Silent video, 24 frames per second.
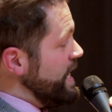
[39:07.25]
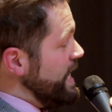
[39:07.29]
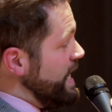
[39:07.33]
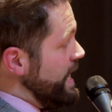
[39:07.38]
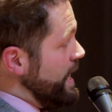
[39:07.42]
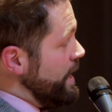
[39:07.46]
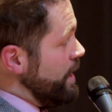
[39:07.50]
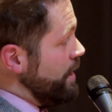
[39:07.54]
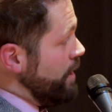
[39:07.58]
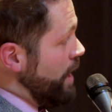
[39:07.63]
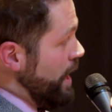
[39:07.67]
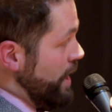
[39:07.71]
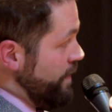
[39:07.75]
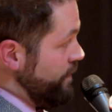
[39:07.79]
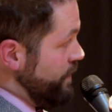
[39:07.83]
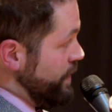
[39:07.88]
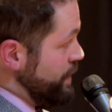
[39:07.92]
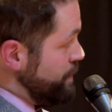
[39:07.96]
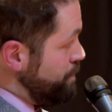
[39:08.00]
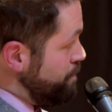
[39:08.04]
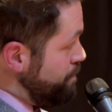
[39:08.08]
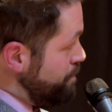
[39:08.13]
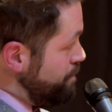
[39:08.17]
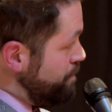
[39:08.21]
in a lot of
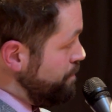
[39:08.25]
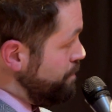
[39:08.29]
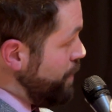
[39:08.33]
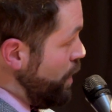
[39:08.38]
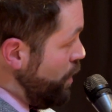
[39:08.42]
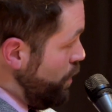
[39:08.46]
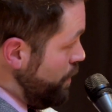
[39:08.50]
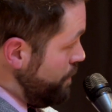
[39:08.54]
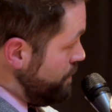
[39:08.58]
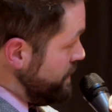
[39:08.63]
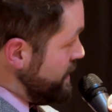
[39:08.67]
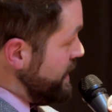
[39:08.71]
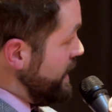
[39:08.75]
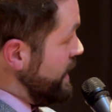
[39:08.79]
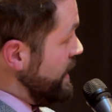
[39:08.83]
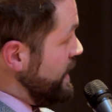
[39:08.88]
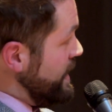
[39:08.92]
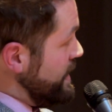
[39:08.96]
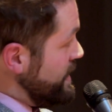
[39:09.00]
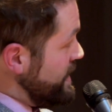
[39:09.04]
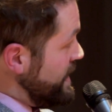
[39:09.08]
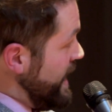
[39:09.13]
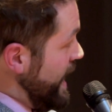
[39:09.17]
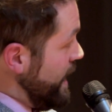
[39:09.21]
these poems and in
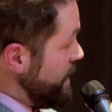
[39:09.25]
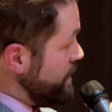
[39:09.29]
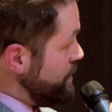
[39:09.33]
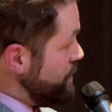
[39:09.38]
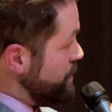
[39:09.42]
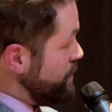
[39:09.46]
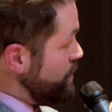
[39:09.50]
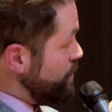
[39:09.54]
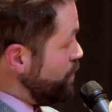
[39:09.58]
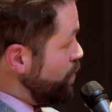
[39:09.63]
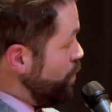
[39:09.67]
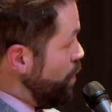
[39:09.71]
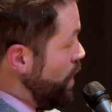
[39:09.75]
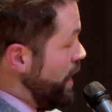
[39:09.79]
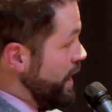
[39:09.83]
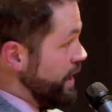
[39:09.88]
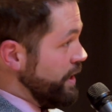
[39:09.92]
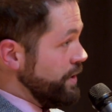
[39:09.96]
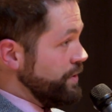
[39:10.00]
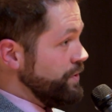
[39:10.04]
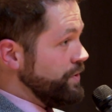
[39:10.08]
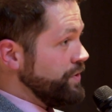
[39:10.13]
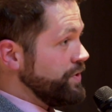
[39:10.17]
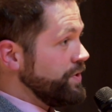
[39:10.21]
these texts
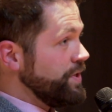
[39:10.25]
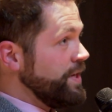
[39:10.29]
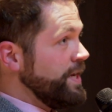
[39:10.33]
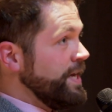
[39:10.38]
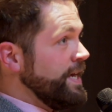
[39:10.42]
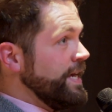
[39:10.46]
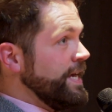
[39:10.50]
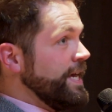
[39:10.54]
was